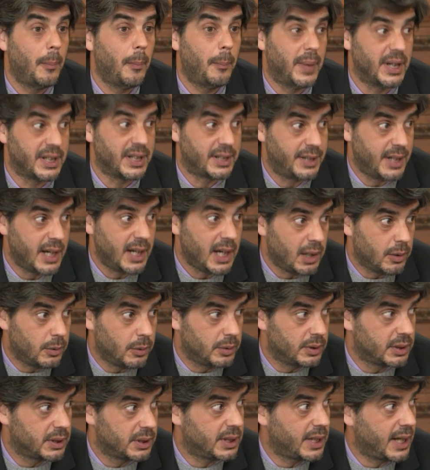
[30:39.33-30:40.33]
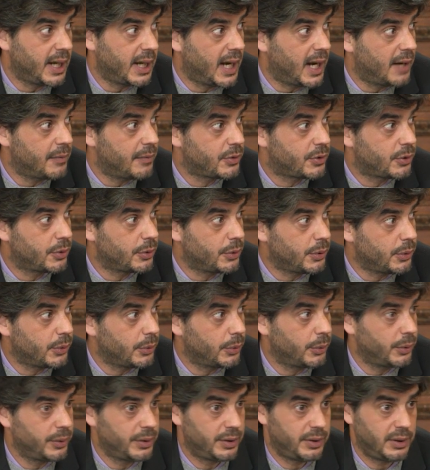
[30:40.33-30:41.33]
But now they have to
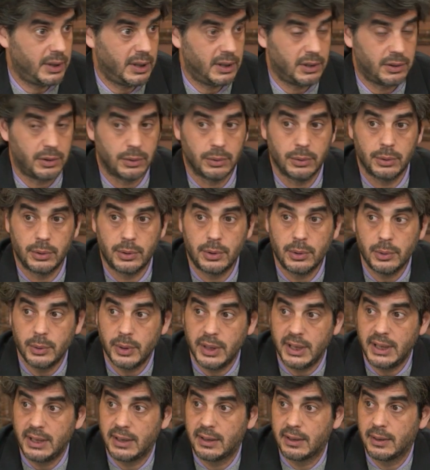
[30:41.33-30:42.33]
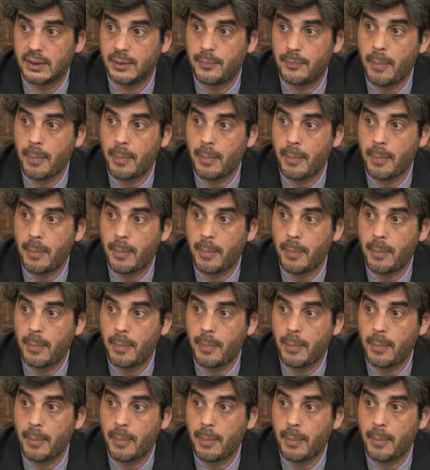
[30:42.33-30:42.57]
do it